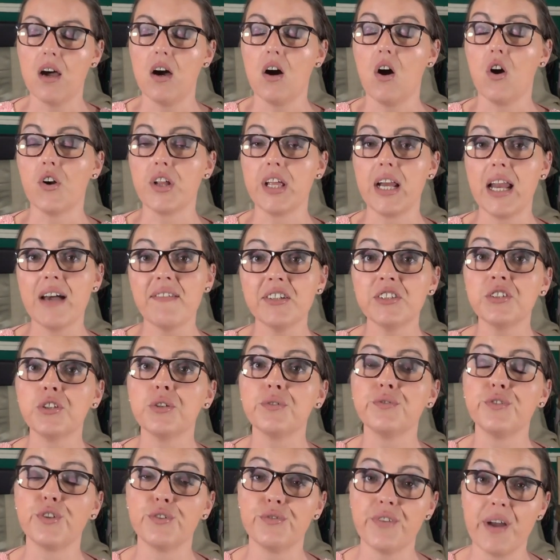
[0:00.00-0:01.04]
On 11th
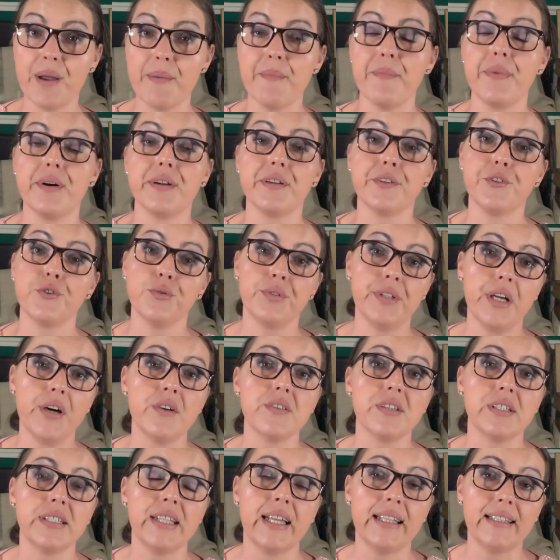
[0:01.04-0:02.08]
of November
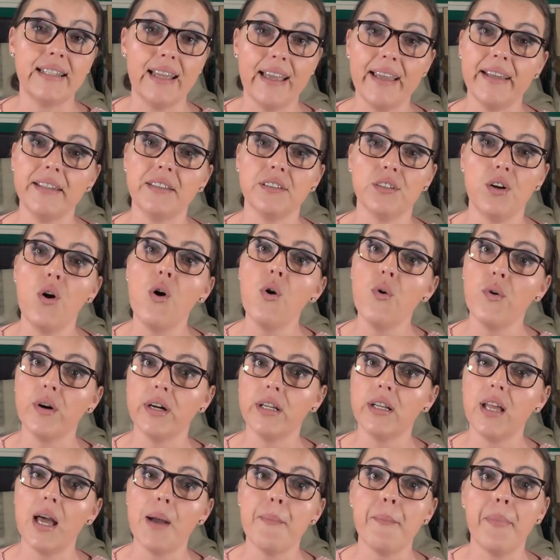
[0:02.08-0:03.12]
2008,
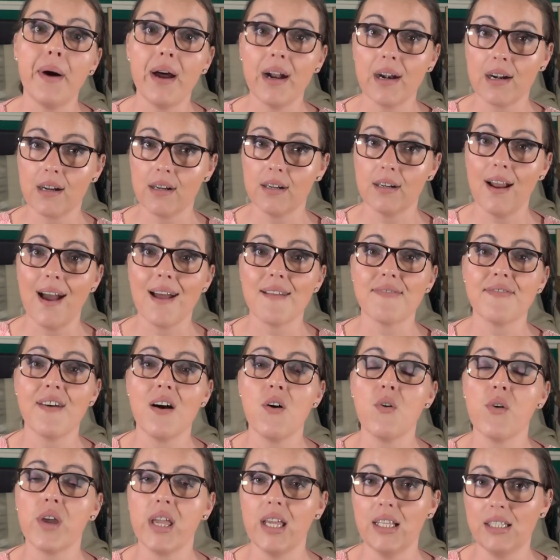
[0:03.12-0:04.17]
Owen and Barker are
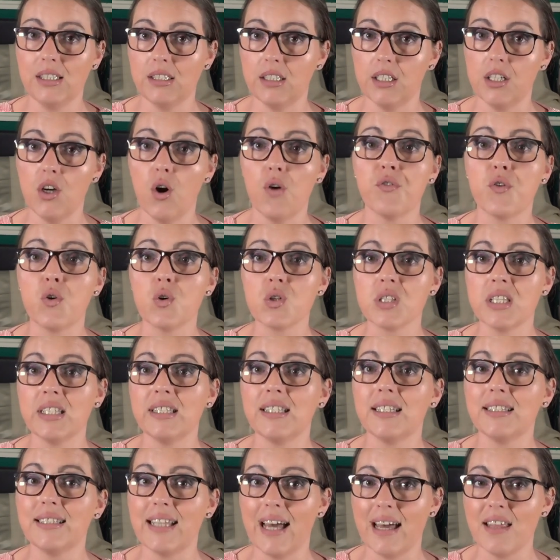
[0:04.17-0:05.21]
found guilty of
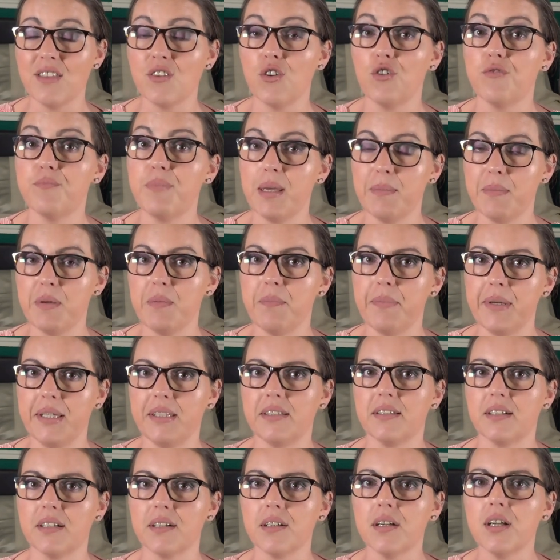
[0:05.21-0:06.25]
causing the death of baby
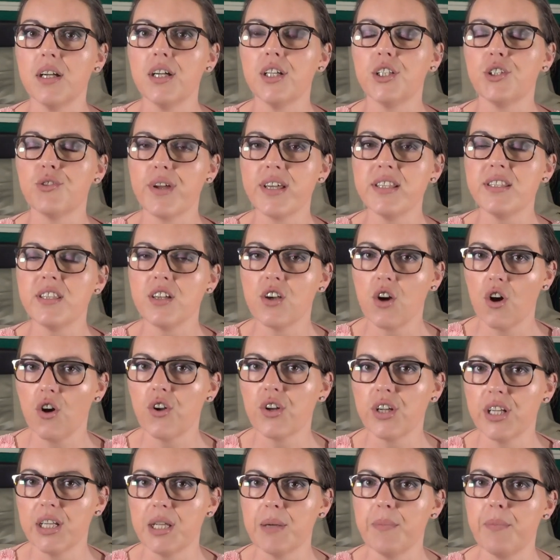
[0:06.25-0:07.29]
Peter. Tracy
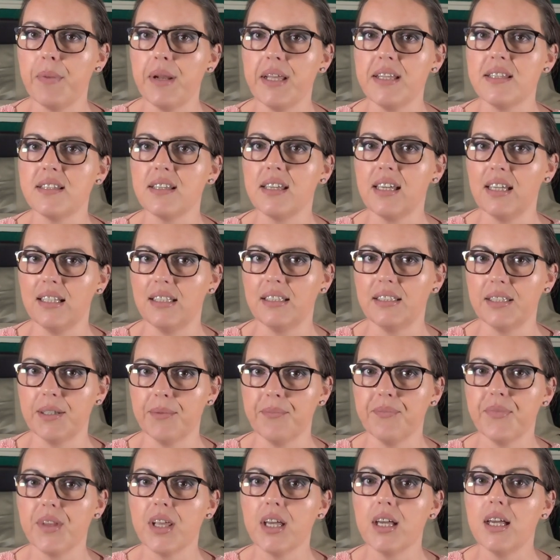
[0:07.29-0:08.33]
Connolly pleads
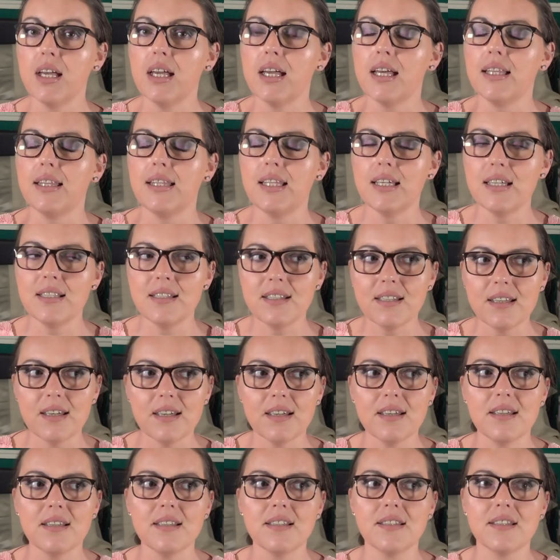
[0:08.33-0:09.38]
guilty. This
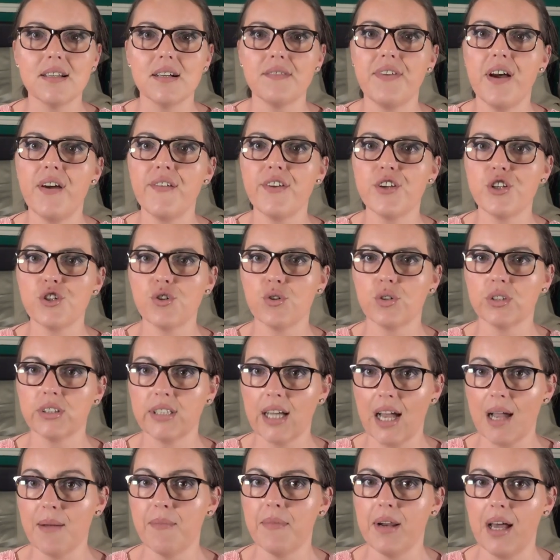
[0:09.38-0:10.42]
is a very short
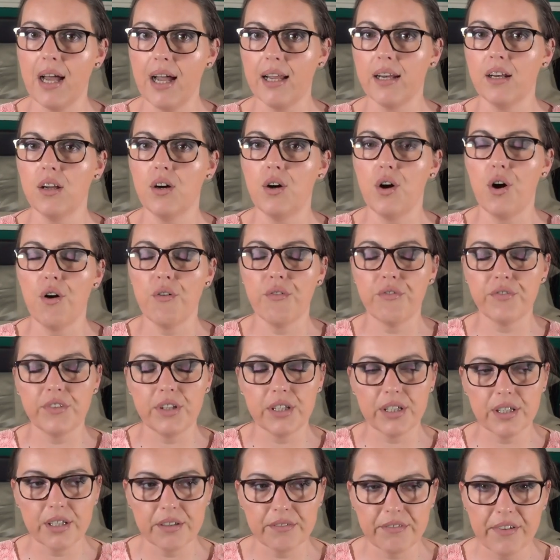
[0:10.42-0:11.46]
timeline of
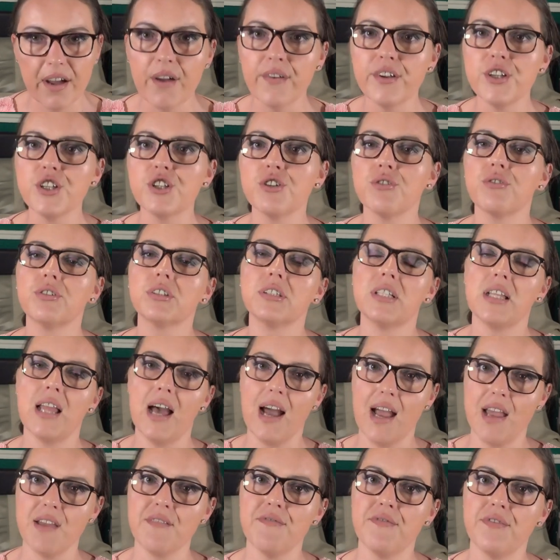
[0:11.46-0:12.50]
the very short
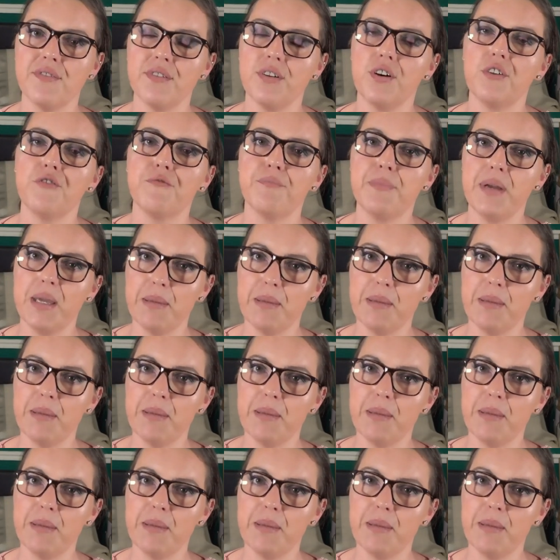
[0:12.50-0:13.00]
life of